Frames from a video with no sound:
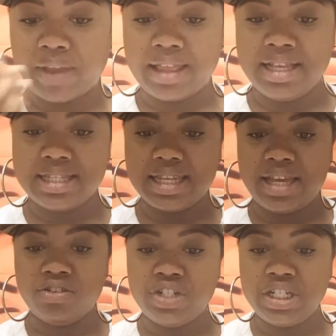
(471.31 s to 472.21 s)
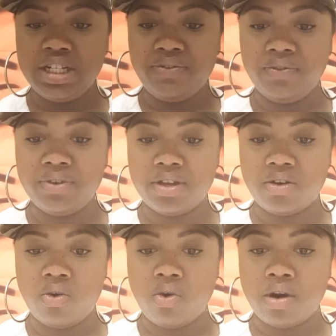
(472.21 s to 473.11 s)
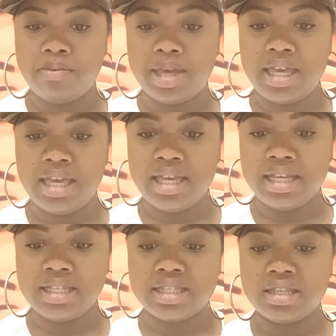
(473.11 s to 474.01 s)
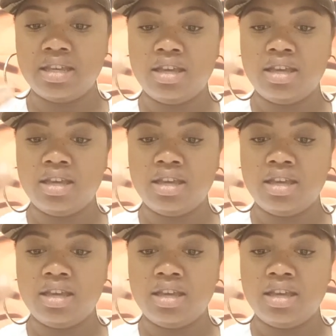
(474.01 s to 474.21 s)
this energy orb is